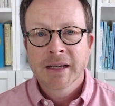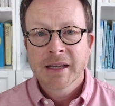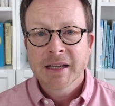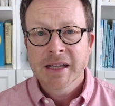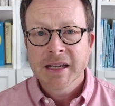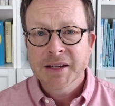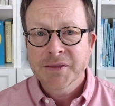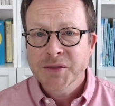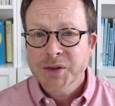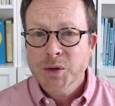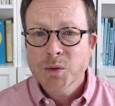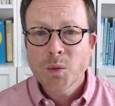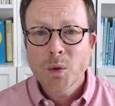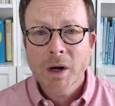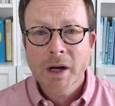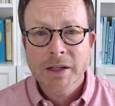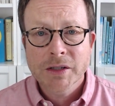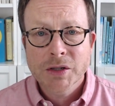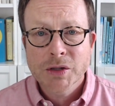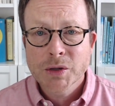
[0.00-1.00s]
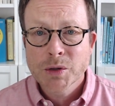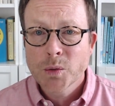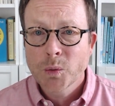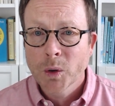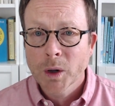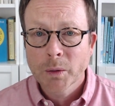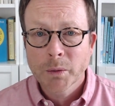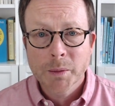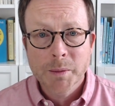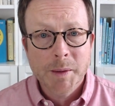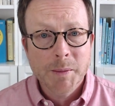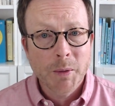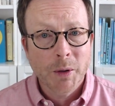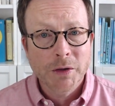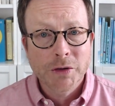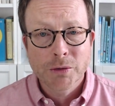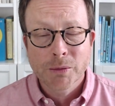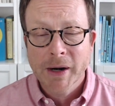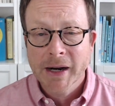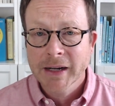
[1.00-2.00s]
If you want to work with me more
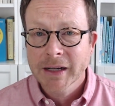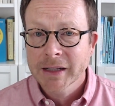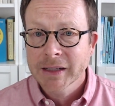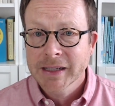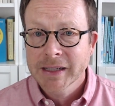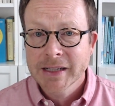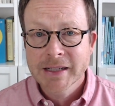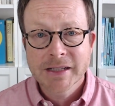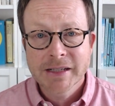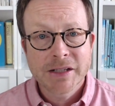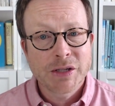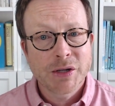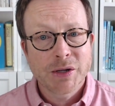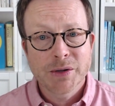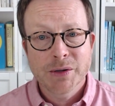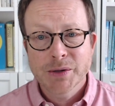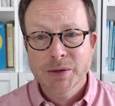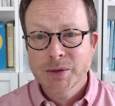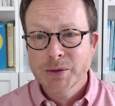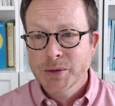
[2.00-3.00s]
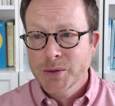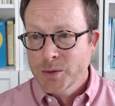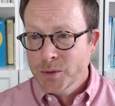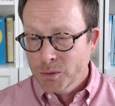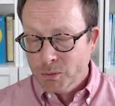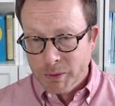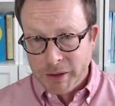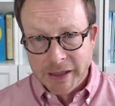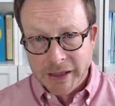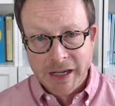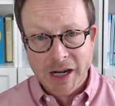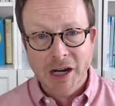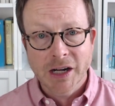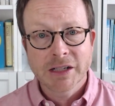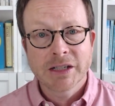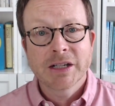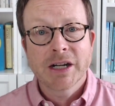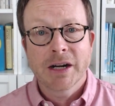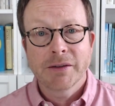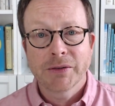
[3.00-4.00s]
directly to really
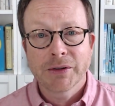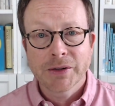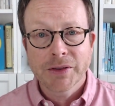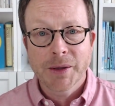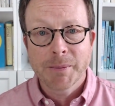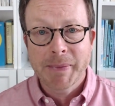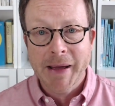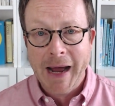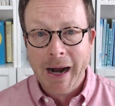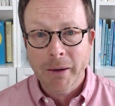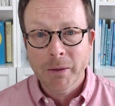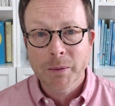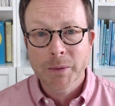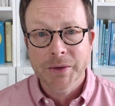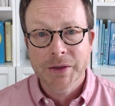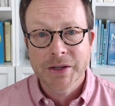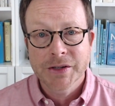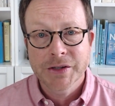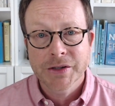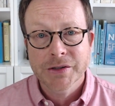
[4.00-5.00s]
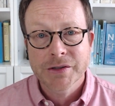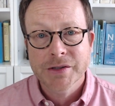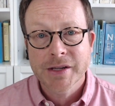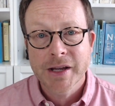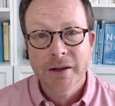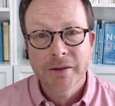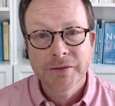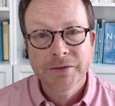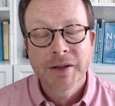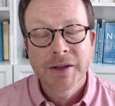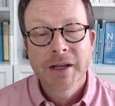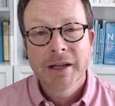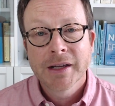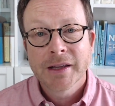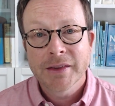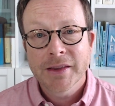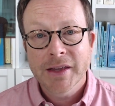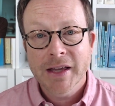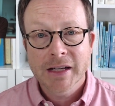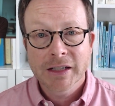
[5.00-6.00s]
uncover the power within yourself,
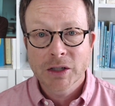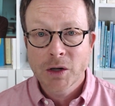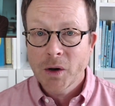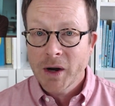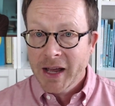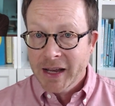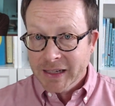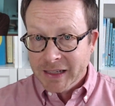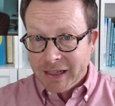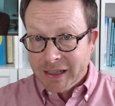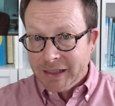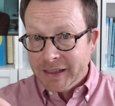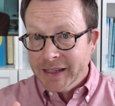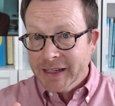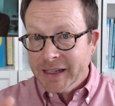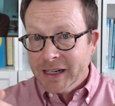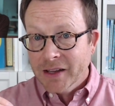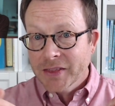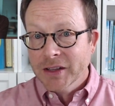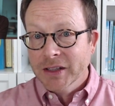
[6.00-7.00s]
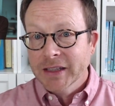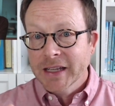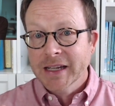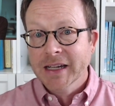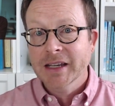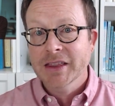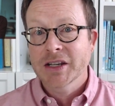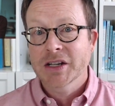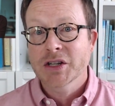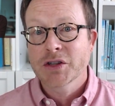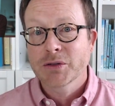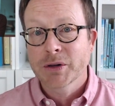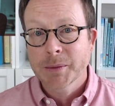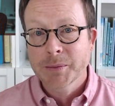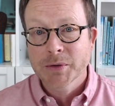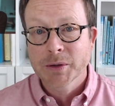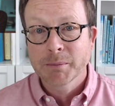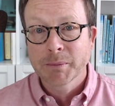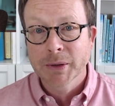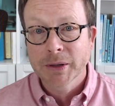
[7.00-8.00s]
then go ahead and click on the link in the
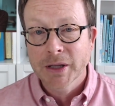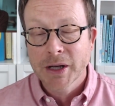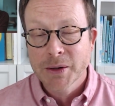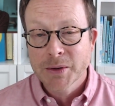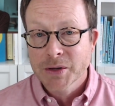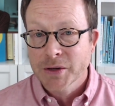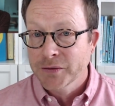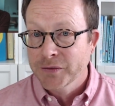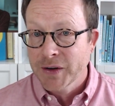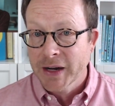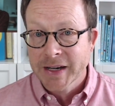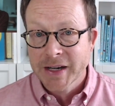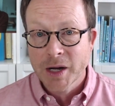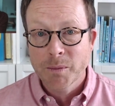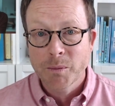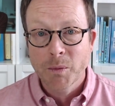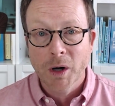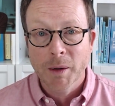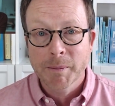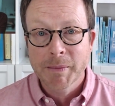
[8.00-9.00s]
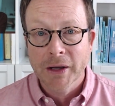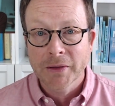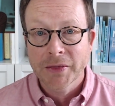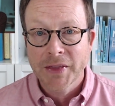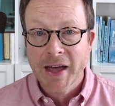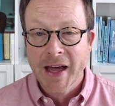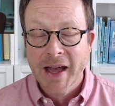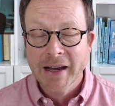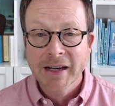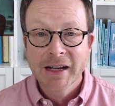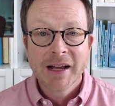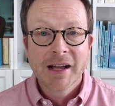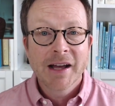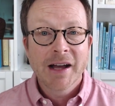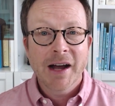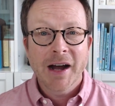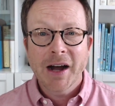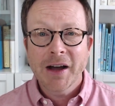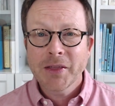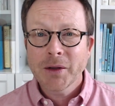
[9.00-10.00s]
description below to find out more about that.
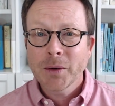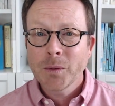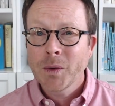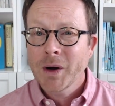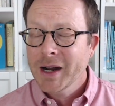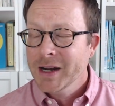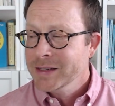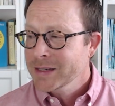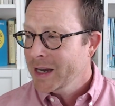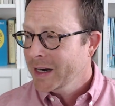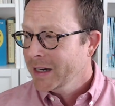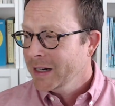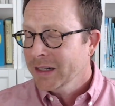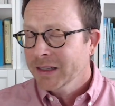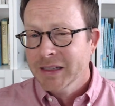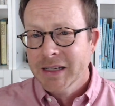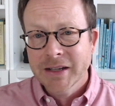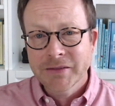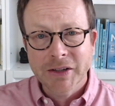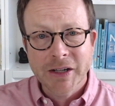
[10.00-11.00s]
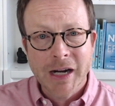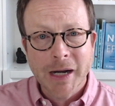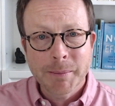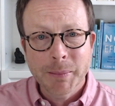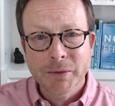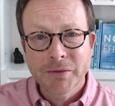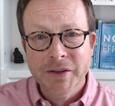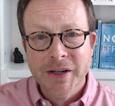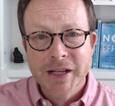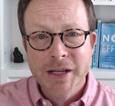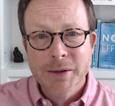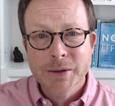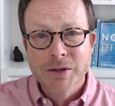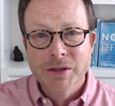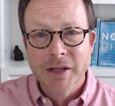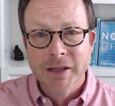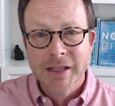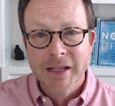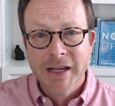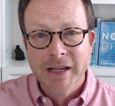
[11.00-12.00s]
Otherwise, I'm going to leave a couple videos
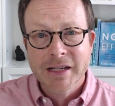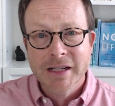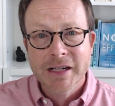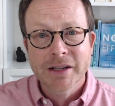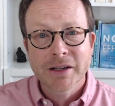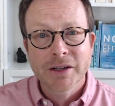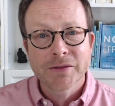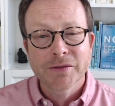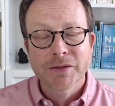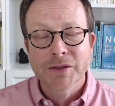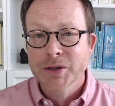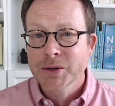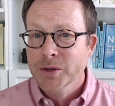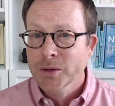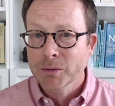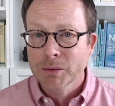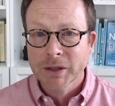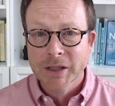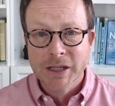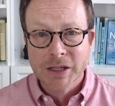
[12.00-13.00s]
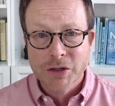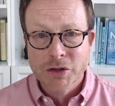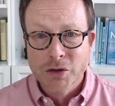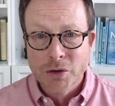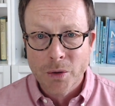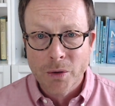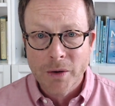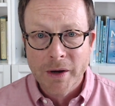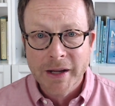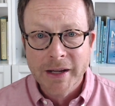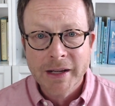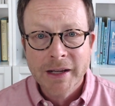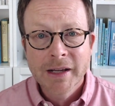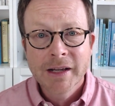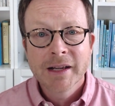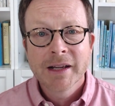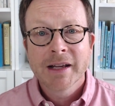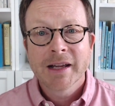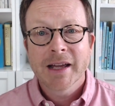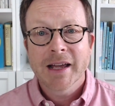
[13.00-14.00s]
on the end here for you to really enjoy,
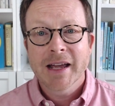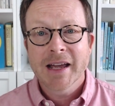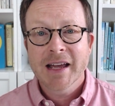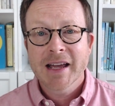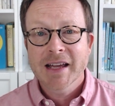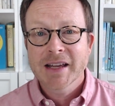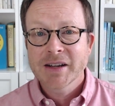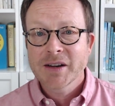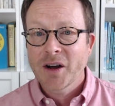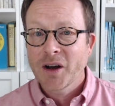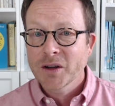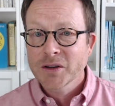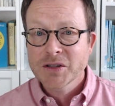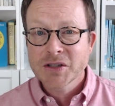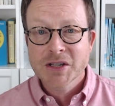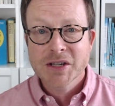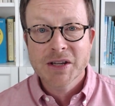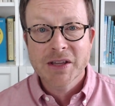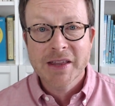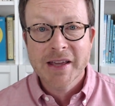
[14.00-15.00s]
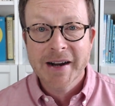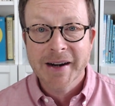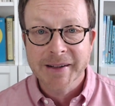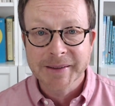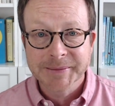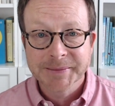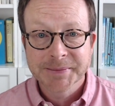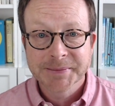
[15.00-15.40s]
and I'll see you there.